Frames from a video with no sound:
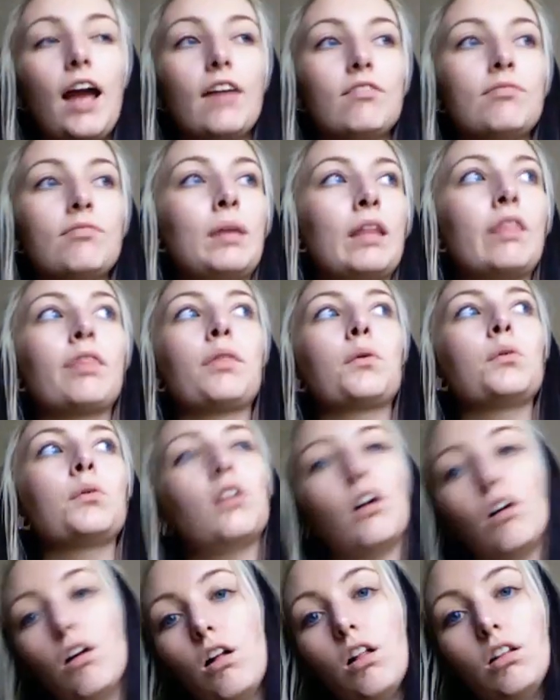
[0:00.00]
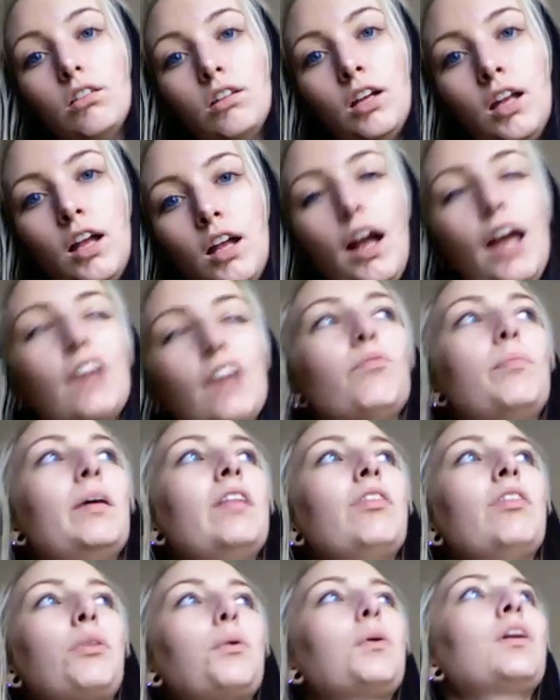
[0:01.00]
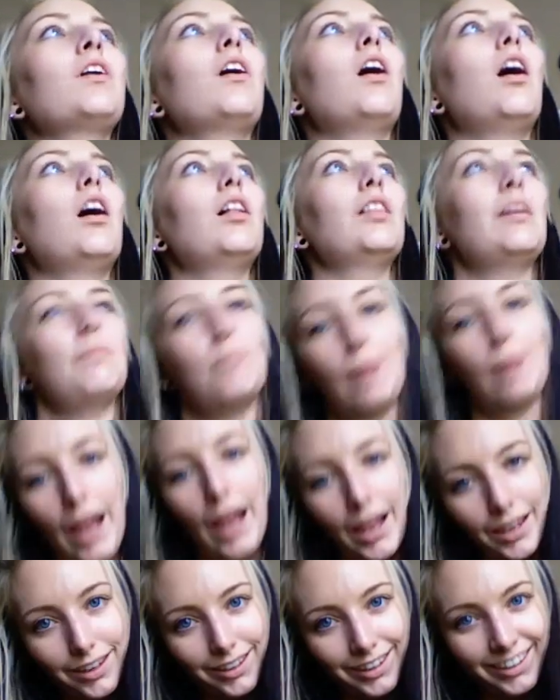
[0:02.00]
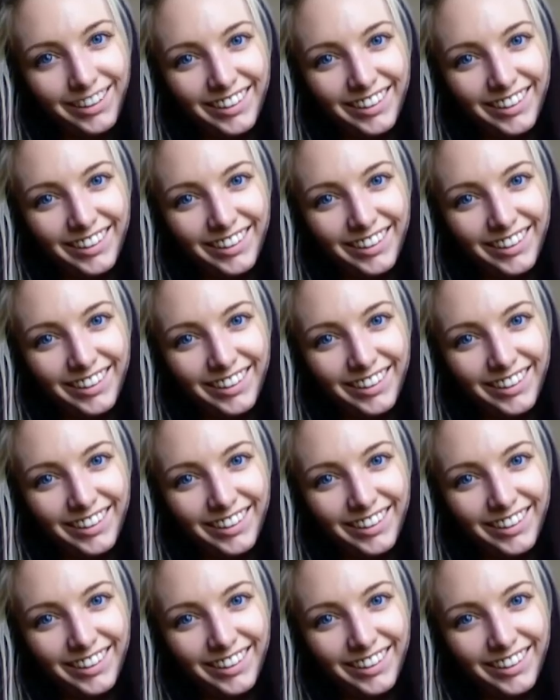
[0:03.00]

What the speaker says: I've been through it all. I've been through it all and back.